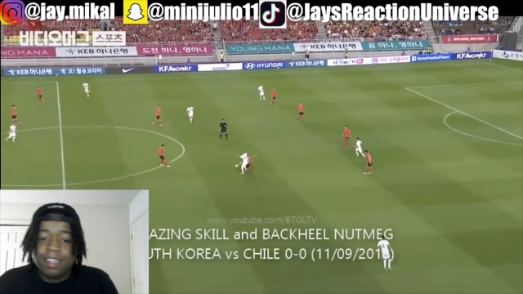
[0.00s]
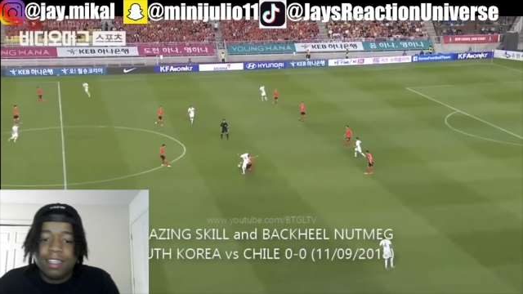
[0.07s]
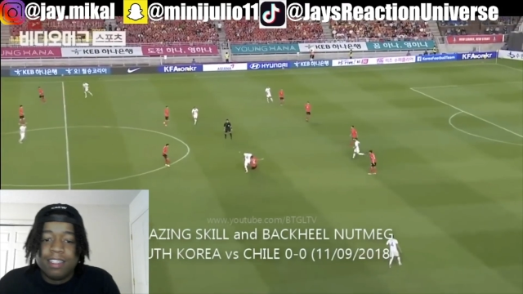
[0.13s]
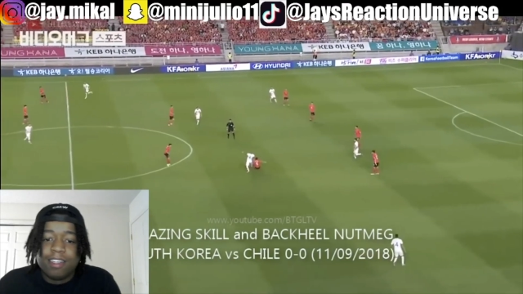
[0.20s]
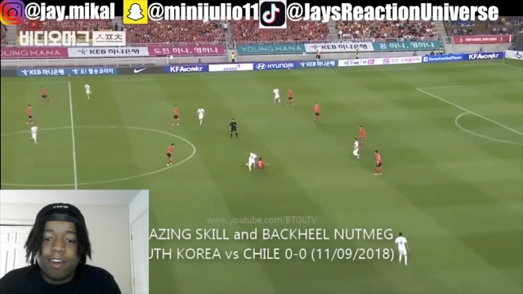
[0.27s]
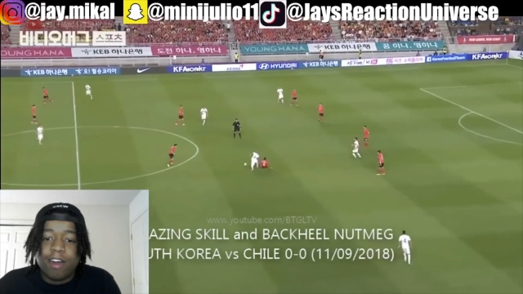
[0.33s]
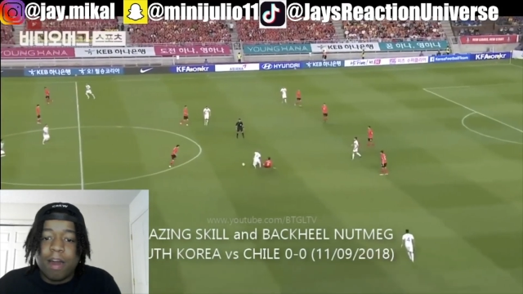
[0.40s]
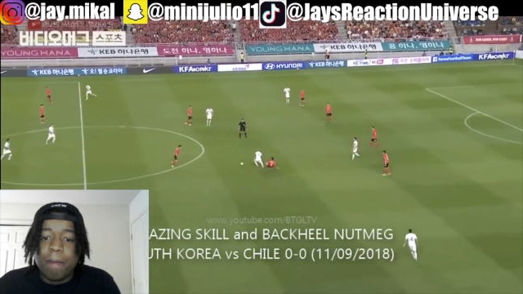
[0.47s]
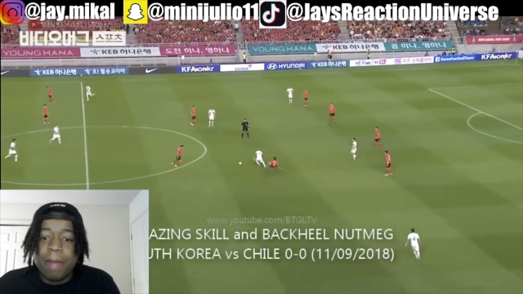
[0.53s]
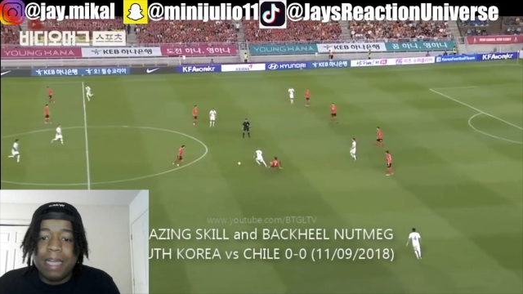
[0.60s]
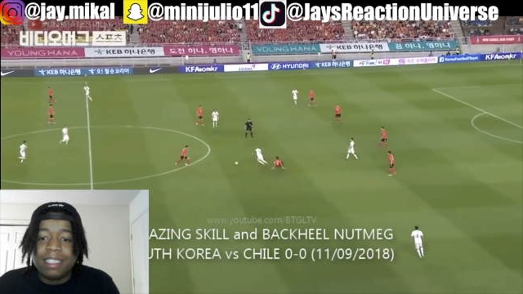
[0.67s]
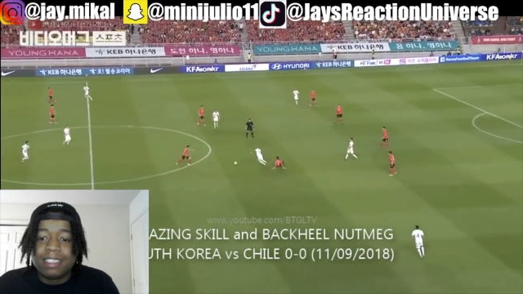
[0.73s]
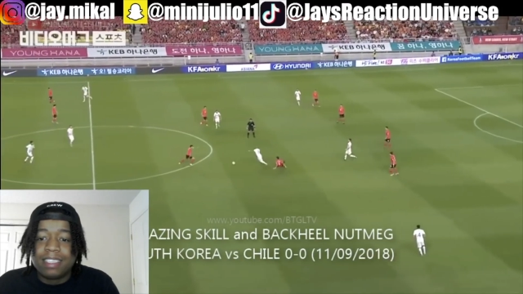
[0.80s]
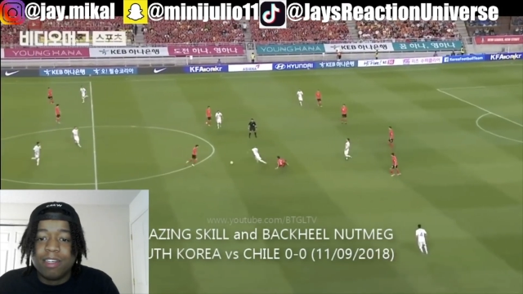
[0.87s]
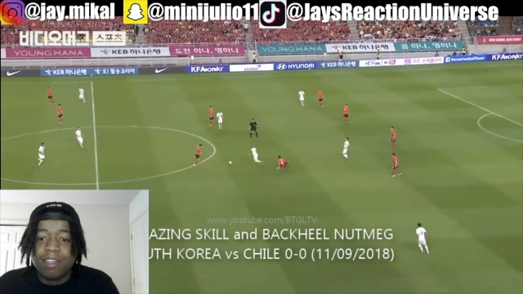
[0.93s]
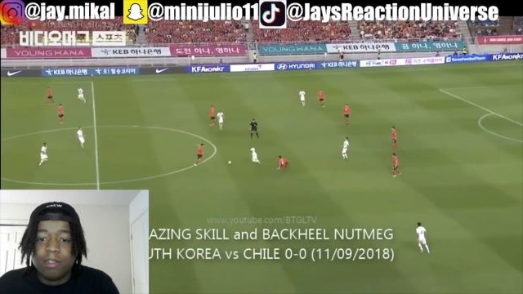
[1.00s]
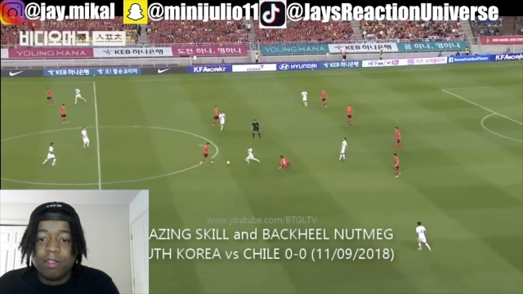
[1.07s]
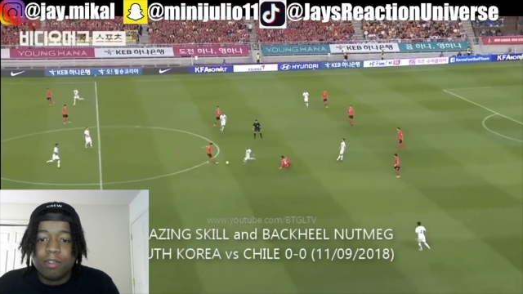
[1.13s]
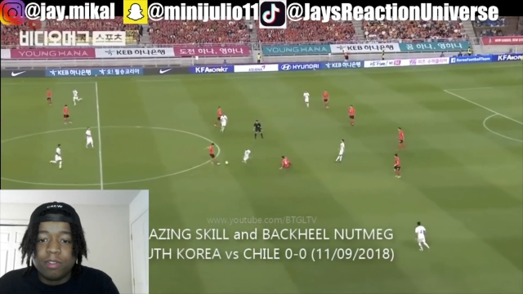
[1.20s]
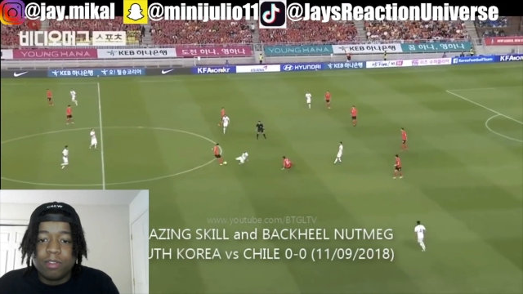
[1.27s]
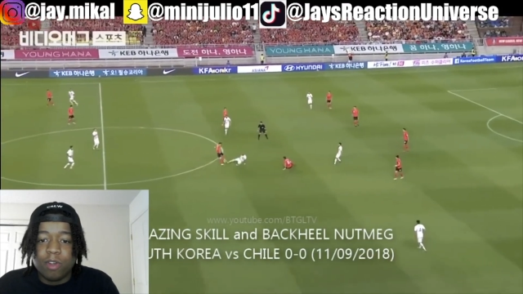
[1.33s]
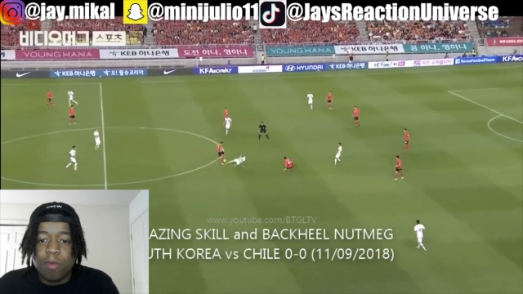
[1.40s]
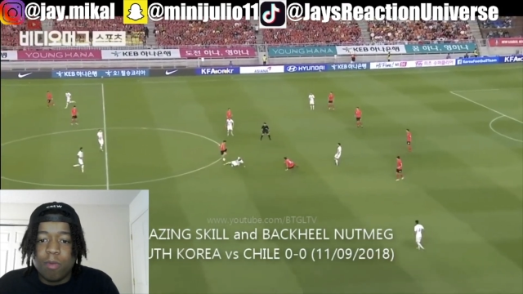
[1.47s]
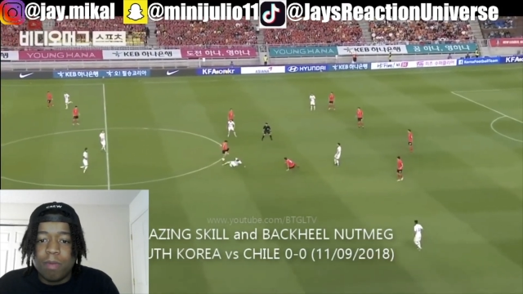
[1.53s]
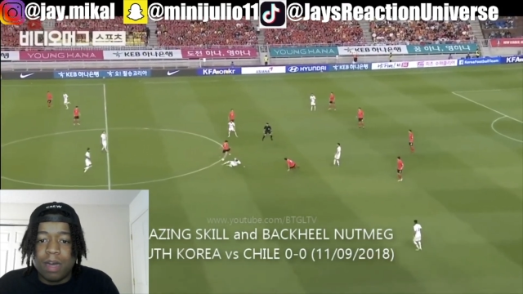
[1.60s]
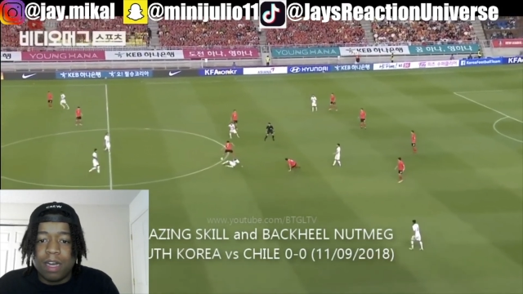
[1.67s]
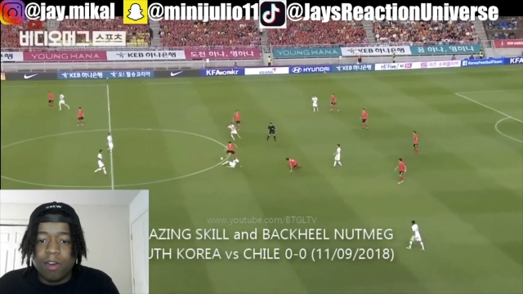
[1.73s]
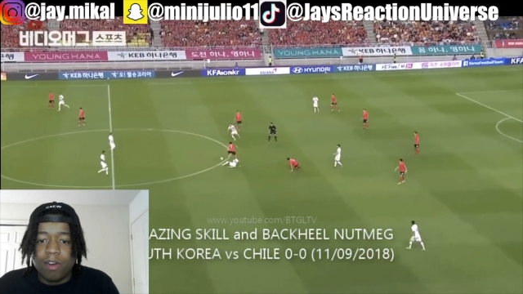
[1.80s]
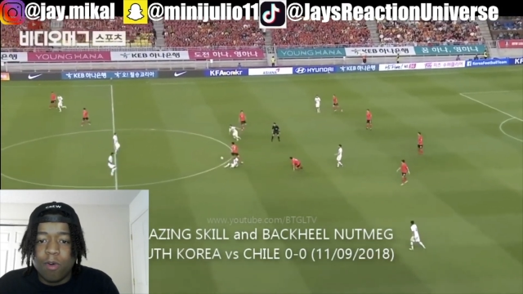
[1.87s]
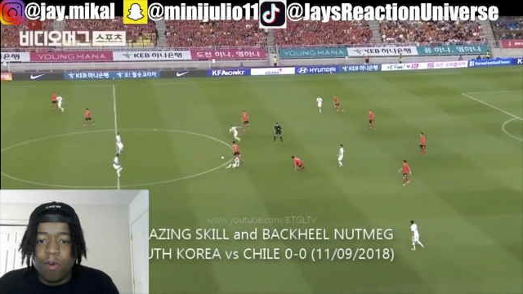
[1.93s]
heart, amazing skill. Oh
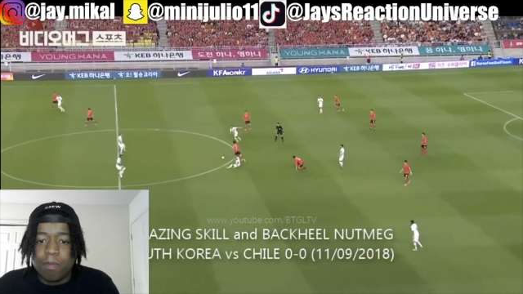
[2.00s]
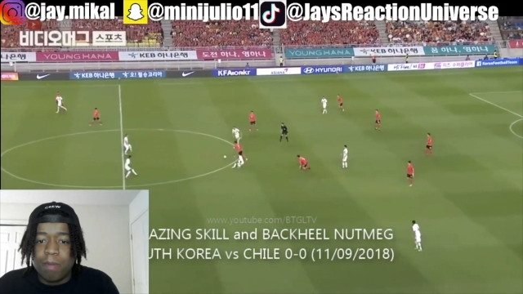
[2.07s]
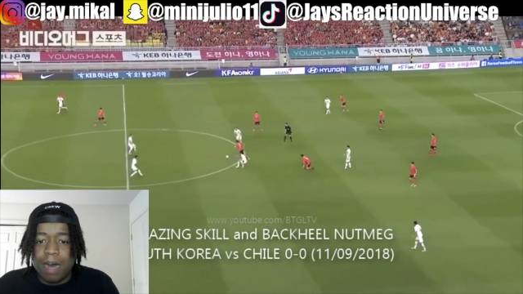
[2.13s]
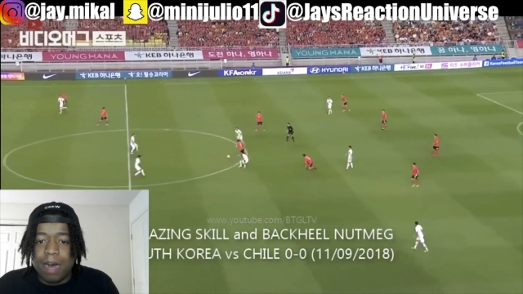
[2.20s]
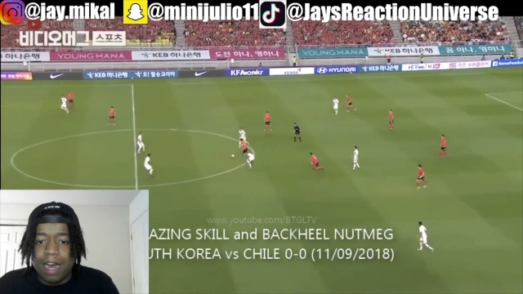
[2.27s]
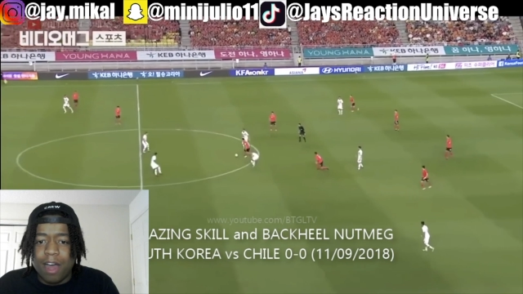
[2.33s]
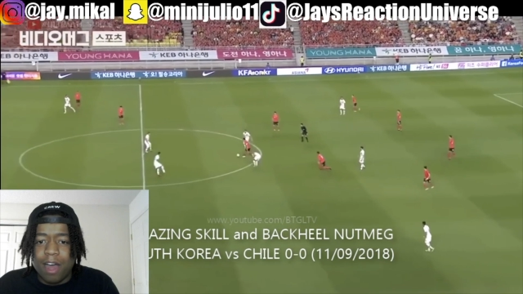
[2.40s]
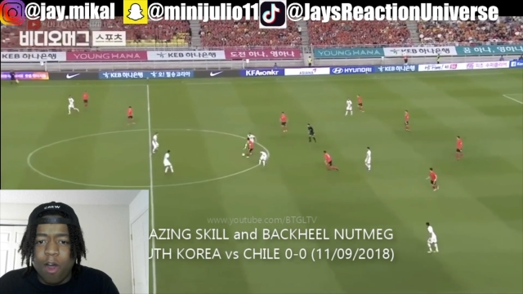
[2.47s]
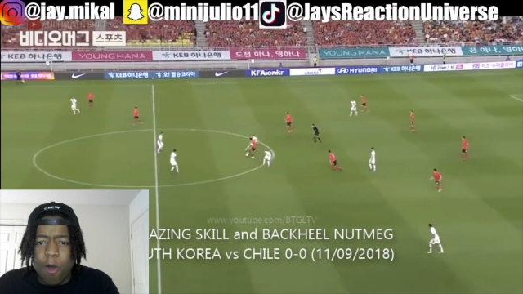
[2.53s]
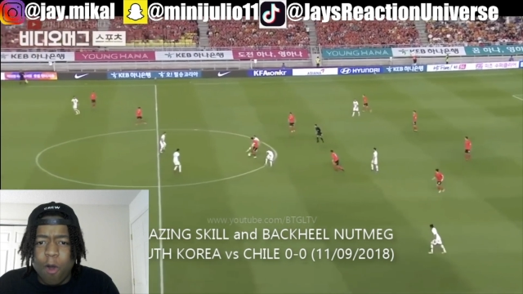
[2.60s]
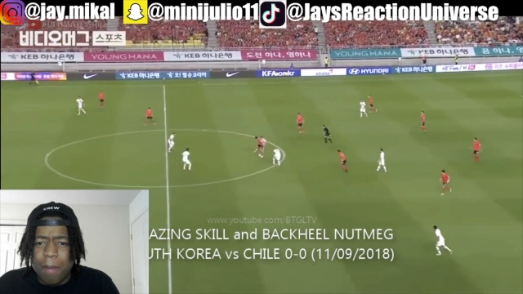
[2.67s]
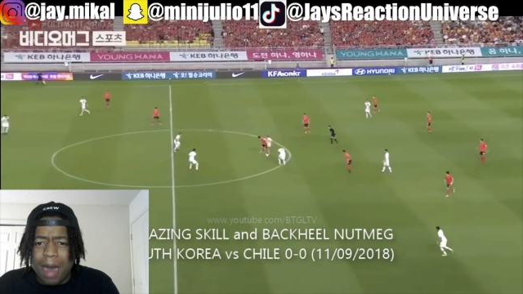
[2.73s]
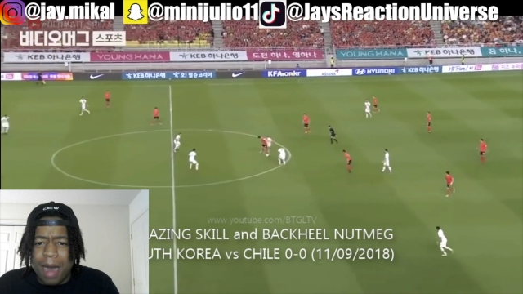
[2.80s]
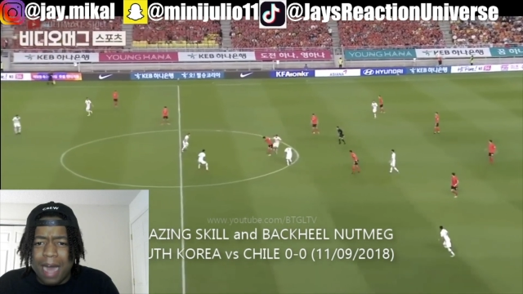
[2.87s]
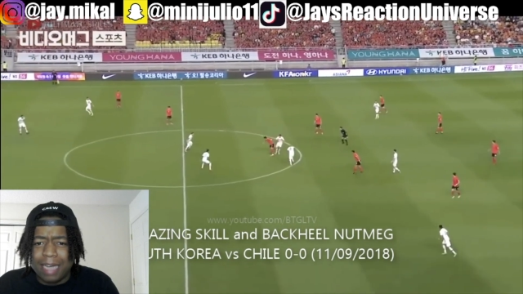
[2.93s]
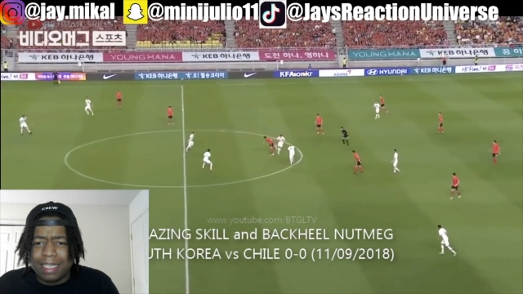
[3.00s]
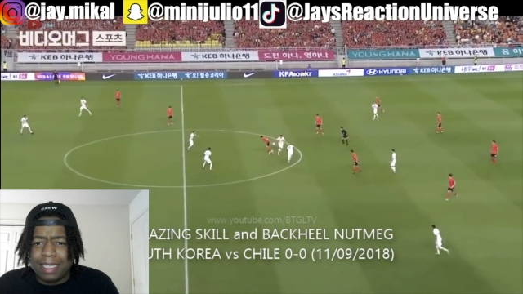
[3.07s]
my